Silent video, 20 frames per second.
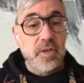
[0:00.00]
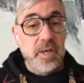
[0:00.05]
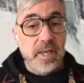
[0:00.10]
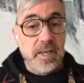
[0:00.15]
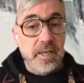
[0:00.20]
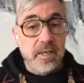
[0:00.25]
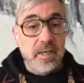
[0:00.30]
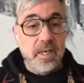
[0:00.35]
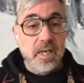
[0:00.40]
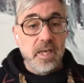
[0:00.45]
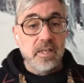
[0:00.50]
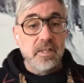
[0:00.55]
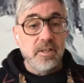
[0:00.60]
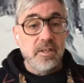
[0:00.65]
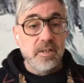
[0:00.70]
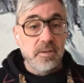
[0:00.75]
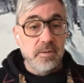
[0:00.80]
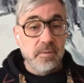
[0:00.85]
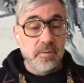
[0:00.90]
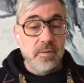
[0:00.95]
They haven't
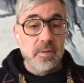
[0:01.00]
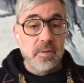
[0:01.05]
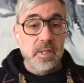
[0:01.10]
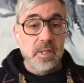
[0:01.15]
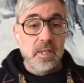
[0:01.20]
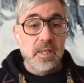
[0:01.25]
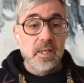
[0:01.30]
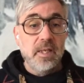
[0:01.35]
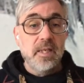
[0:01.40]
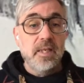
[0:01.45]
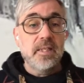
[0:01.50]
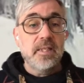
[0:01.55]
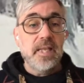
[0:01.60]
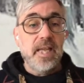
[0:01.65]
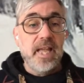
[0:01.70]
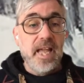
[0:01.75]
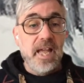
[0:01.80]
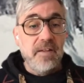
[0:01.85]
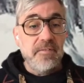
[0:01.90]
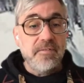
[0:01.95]
experienced the
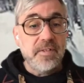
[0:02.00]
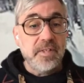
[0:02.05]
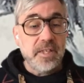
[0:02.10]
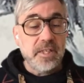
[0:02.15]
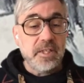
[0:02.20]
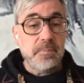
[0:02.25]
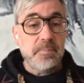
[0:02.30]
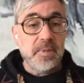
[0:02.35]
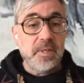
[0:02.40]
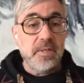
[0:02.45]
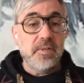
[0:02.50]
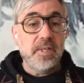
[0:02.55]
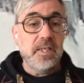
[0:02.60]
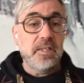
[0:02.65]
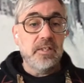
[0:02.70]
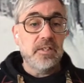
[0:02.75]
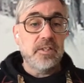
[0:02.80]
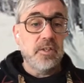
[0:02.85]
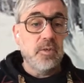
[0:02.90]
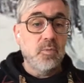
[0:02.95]
real Earth because they
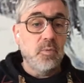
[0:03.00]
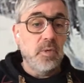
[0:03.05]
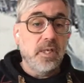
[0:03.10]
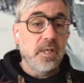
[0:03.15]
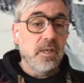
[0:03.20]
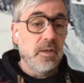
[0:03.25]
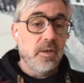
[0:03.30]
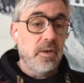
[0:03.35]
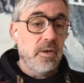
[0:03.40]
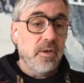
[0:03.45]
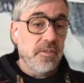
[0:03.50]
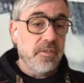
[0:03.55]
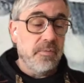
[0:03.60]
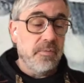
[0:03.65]
were born in this